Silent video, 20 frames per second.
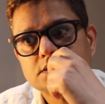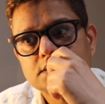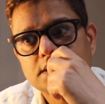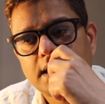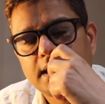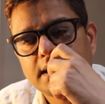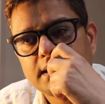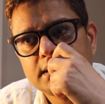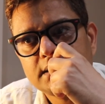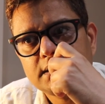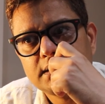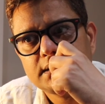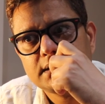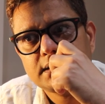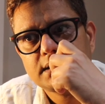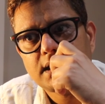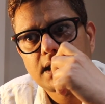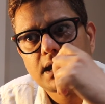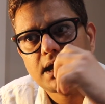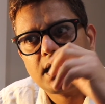
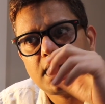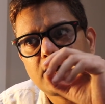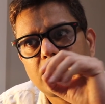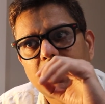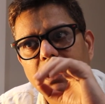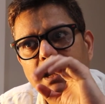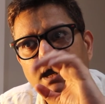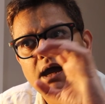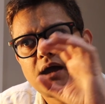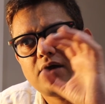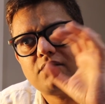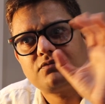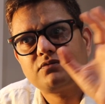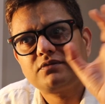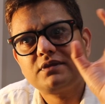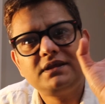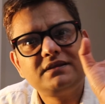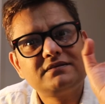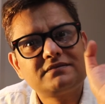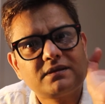And I've
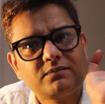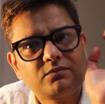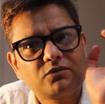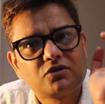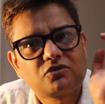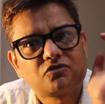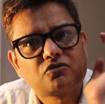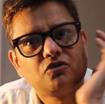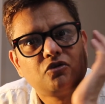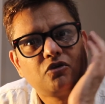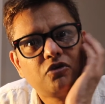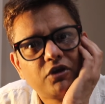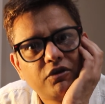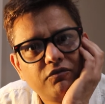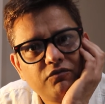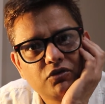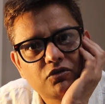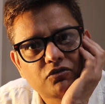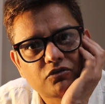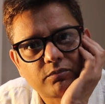seen some of those good
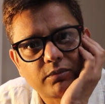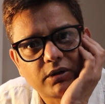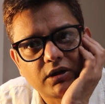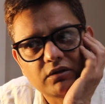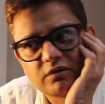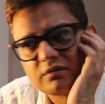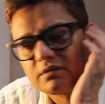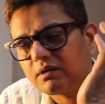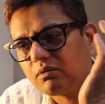reviews about this.